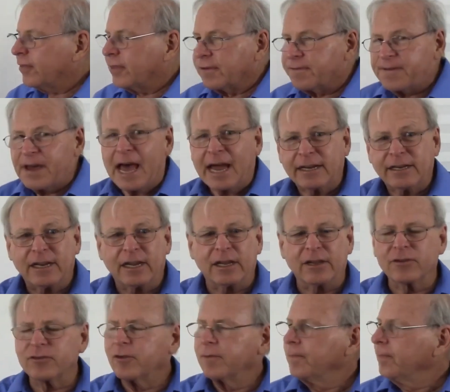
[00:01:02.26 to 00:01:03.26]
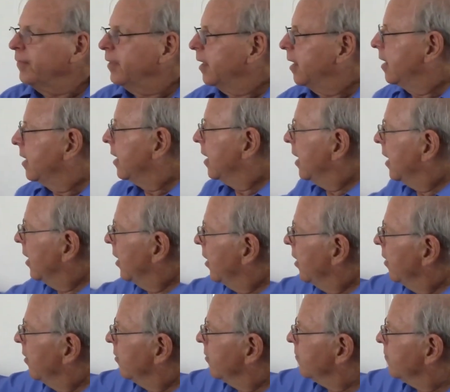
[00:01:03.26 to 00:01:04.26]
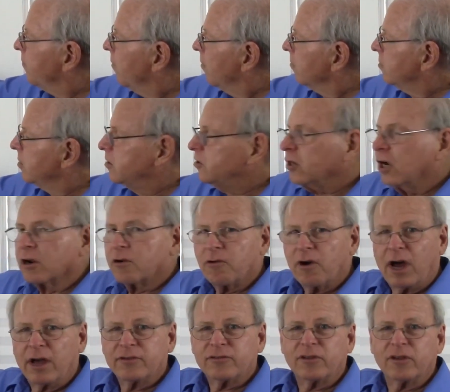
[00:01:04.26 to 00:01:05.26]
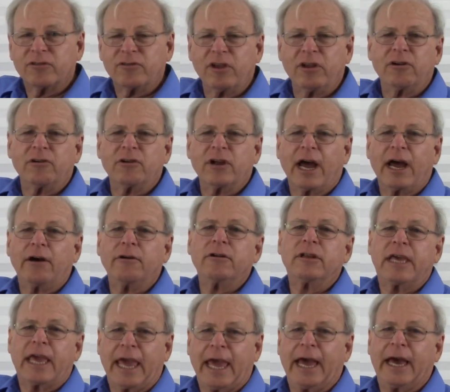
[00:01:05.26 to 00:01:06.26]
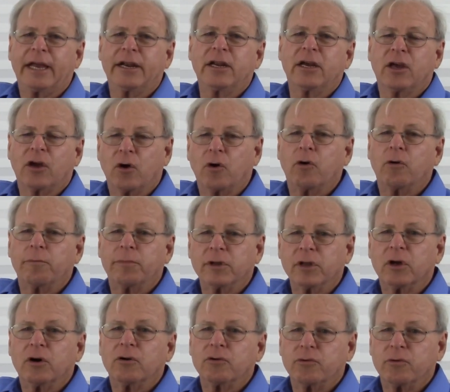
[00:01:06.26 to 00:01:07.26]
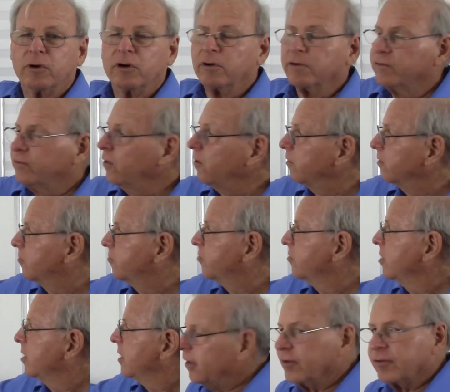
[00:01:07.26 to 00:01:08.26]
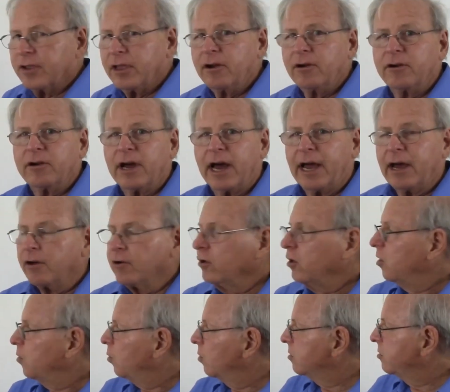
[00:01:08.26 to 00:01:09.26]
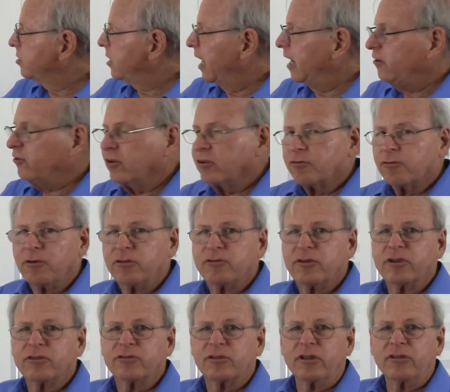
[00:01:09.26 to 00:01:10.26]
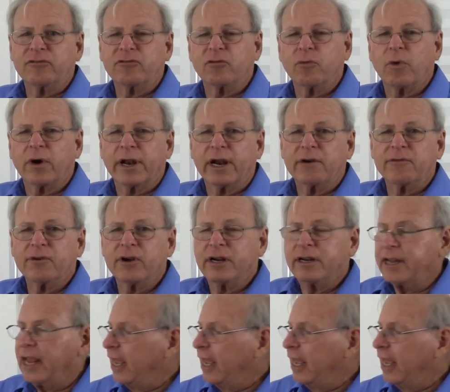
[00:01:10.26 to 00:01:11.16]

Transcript: The fact is, the voltage across the Zener diode can go below 12 volts. The Zener diode will change its resistance to whatever it